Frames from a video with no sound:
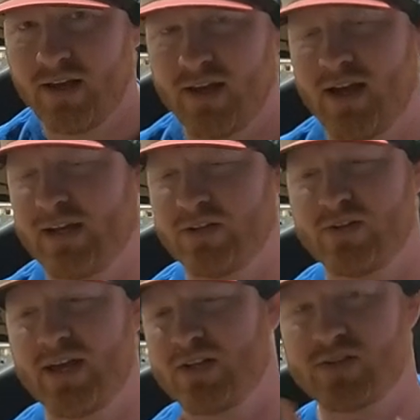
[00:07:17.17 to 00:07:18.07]
I can do
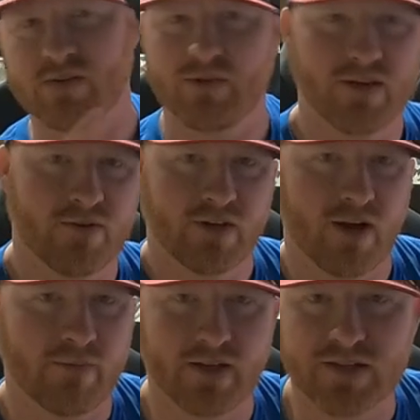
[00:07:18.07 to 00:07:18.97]
that. Just let me know in the
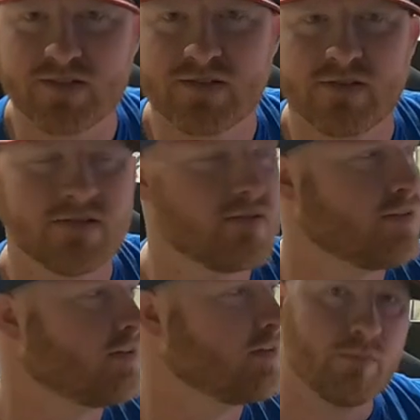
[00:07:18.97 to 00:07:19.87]
comments.
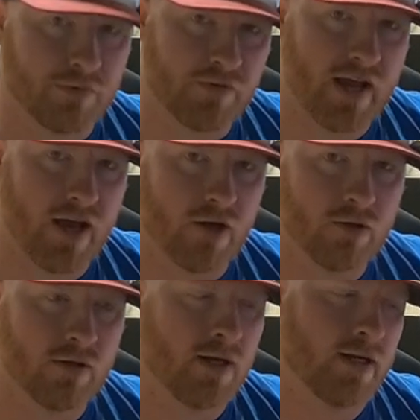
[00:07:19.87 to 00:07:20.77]
But for now, I